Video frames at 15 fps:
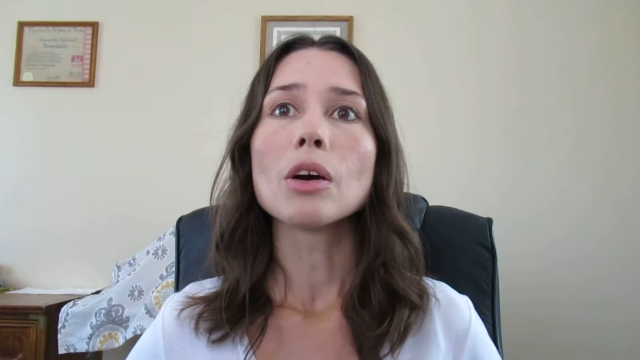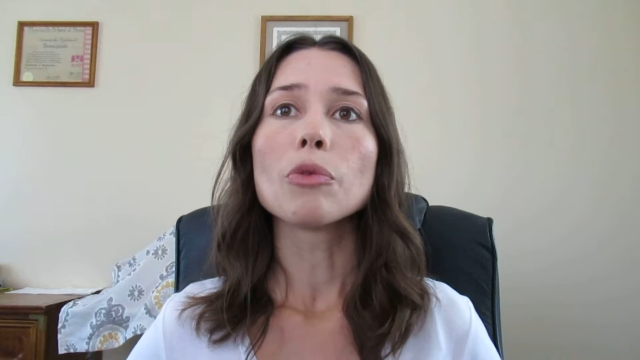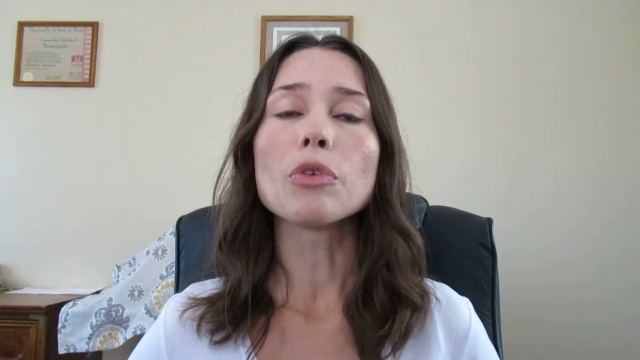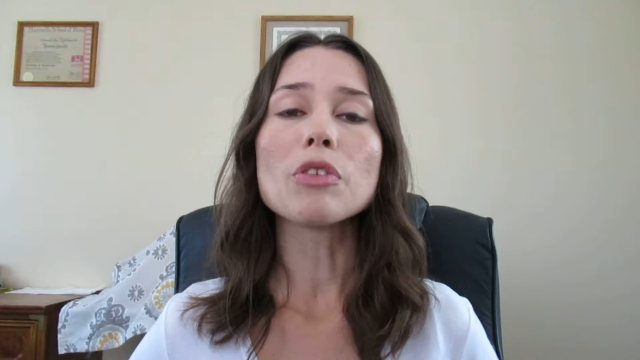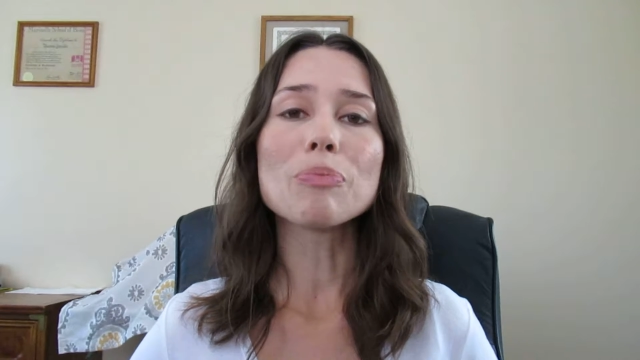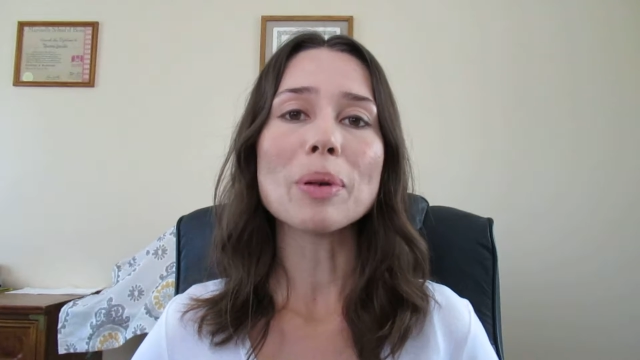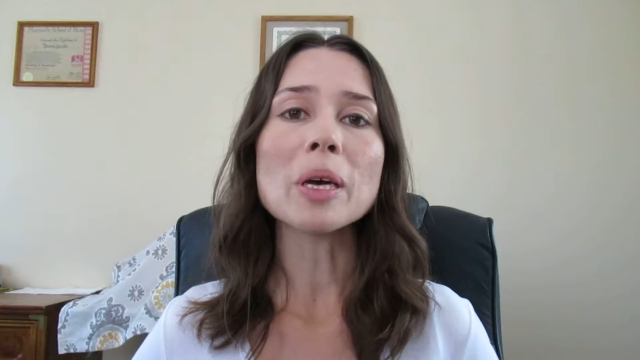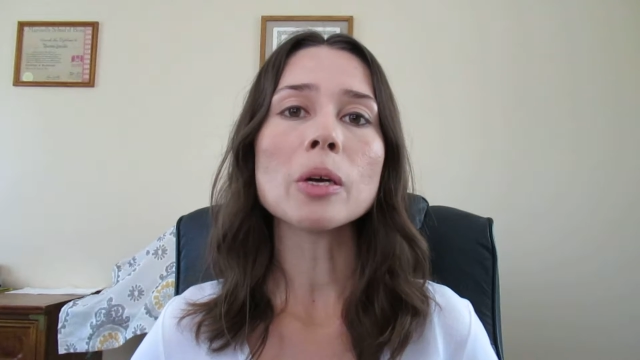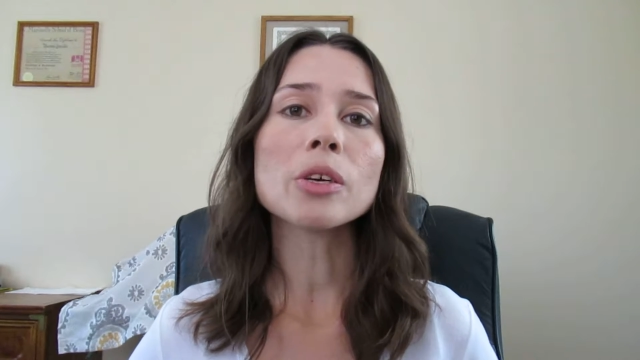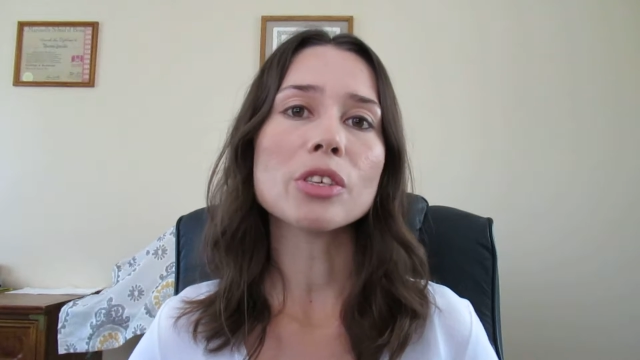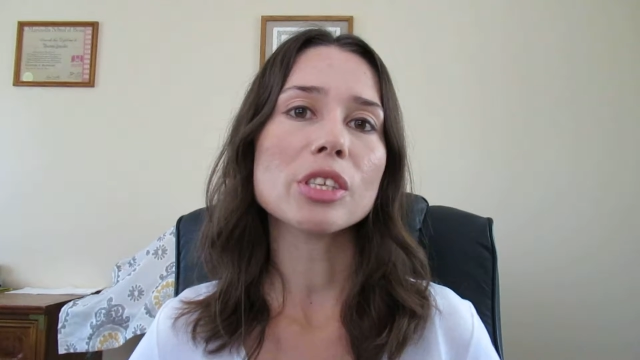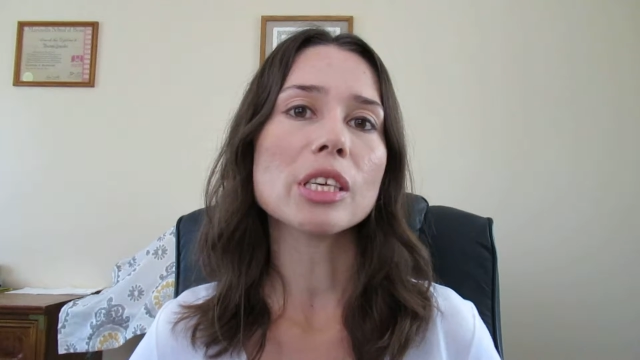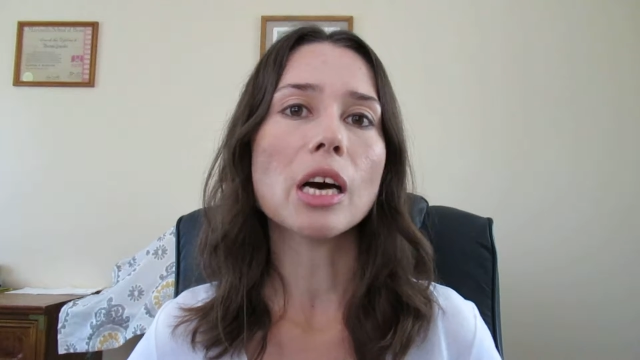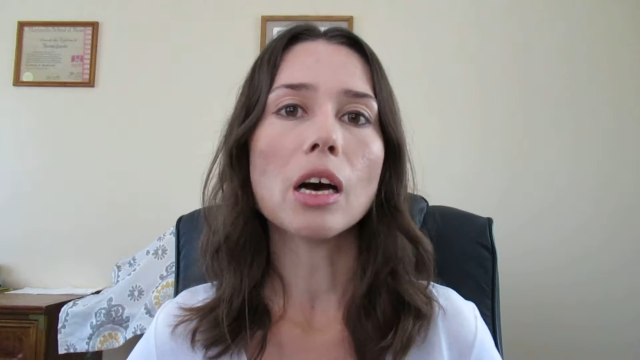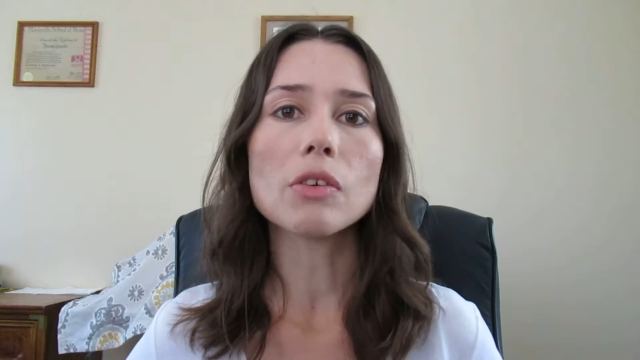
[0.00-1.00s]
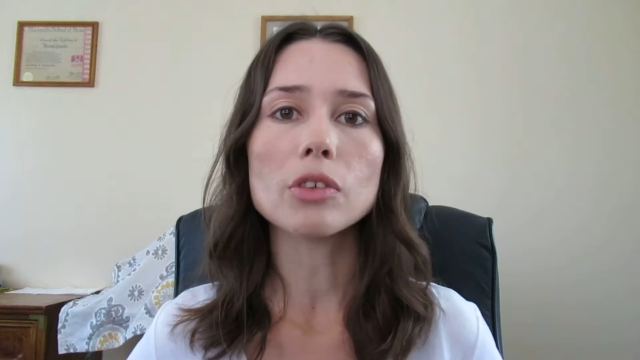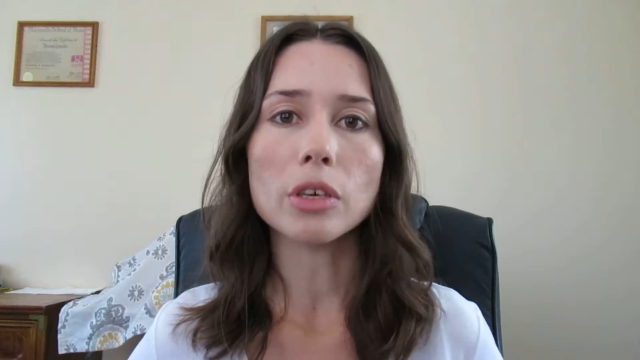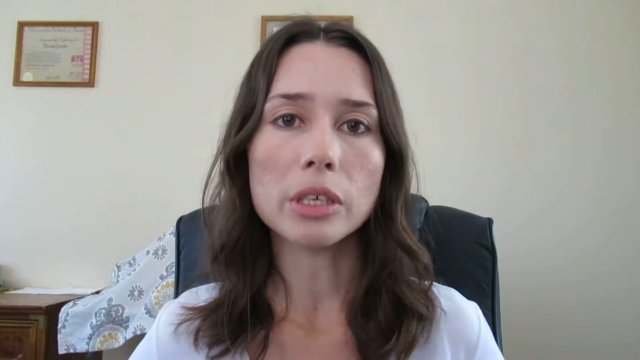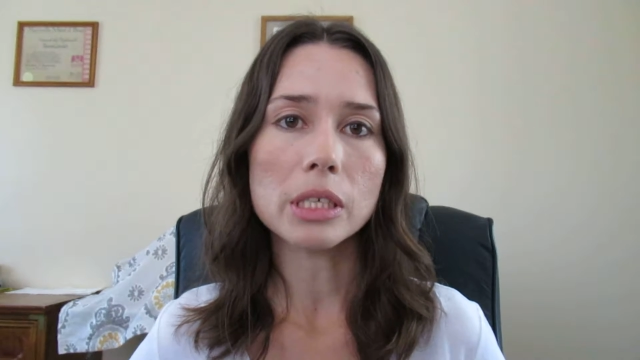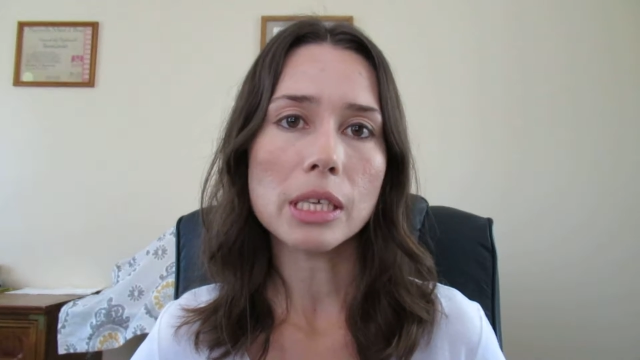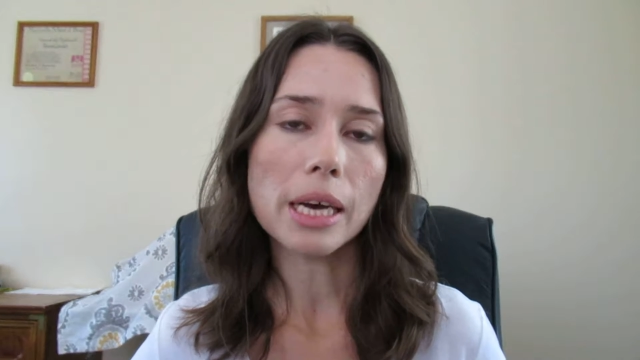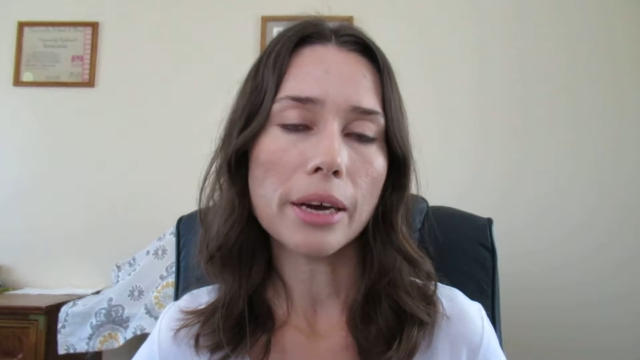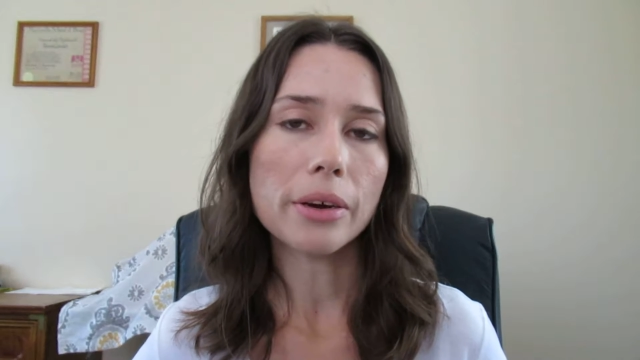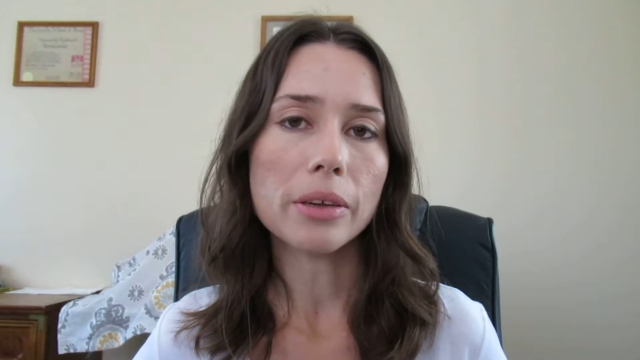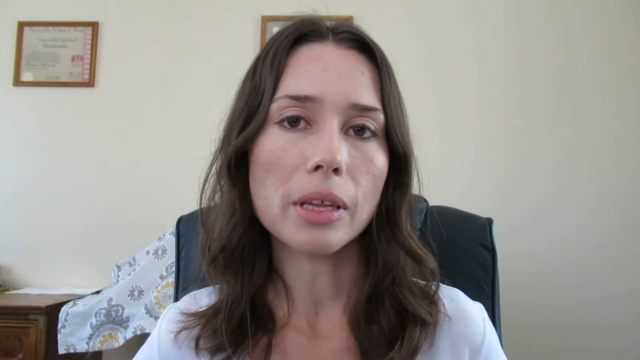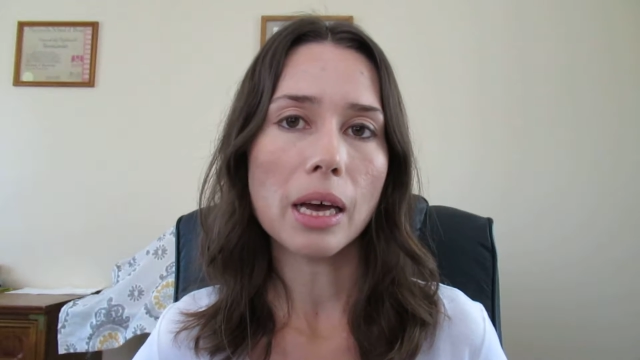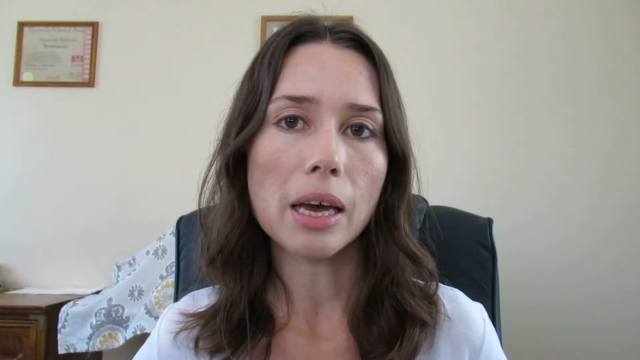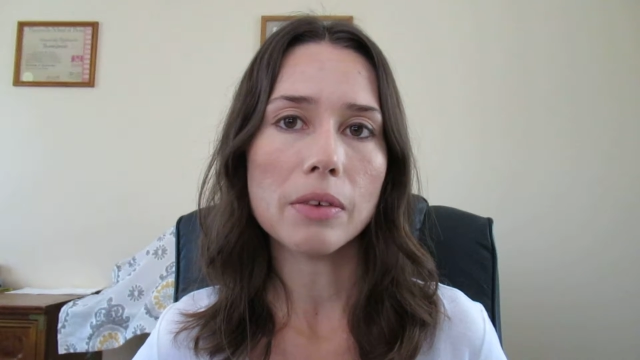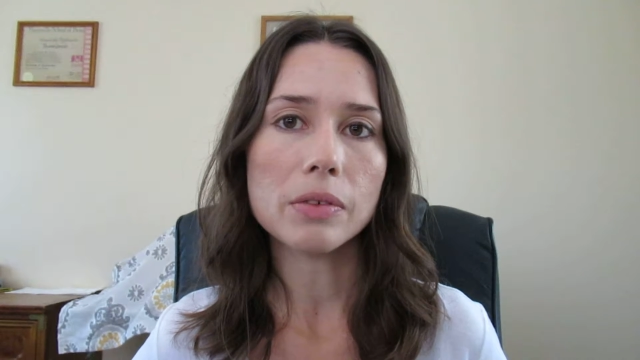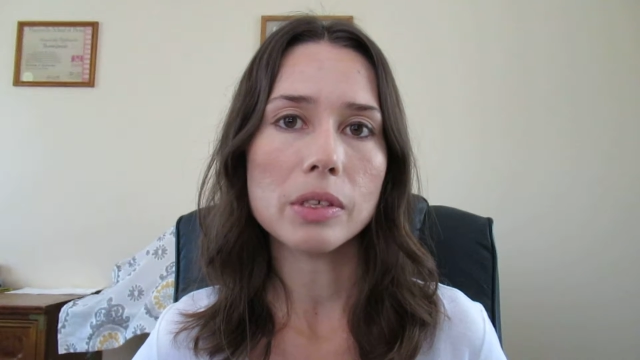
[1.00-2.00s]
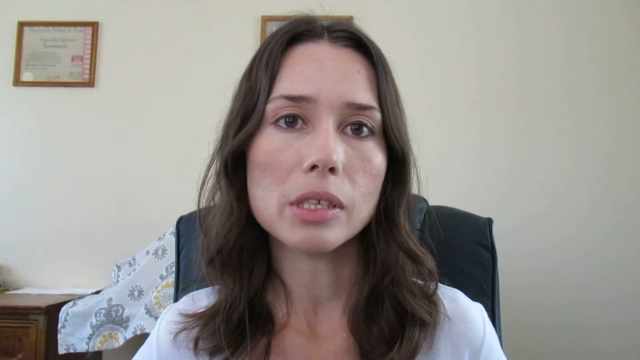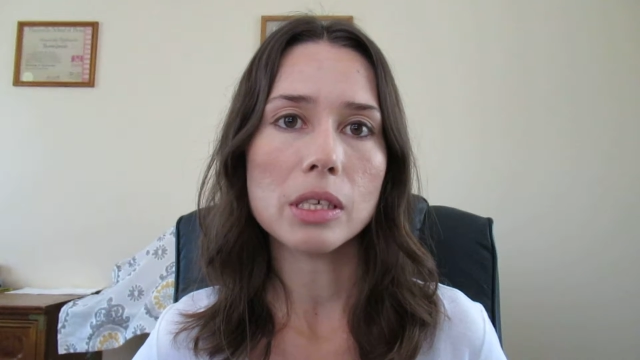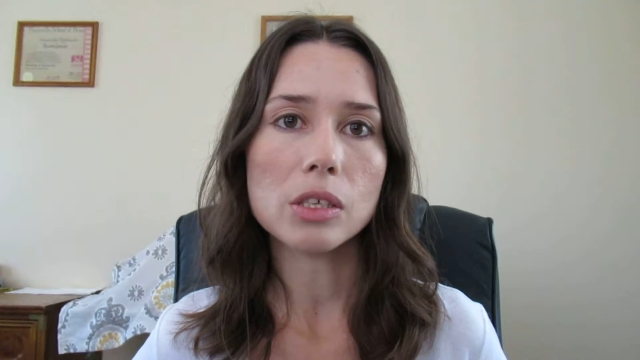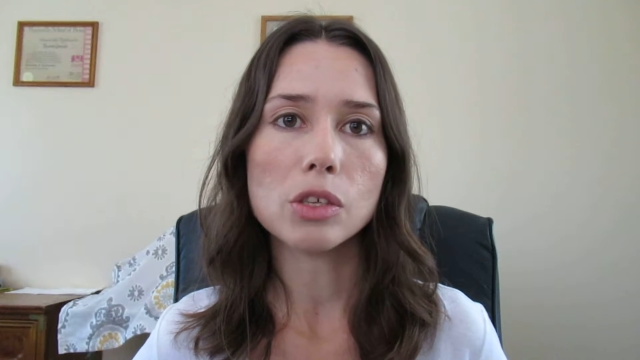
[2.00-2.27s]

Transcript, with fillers: we've been ourselves our entire lives,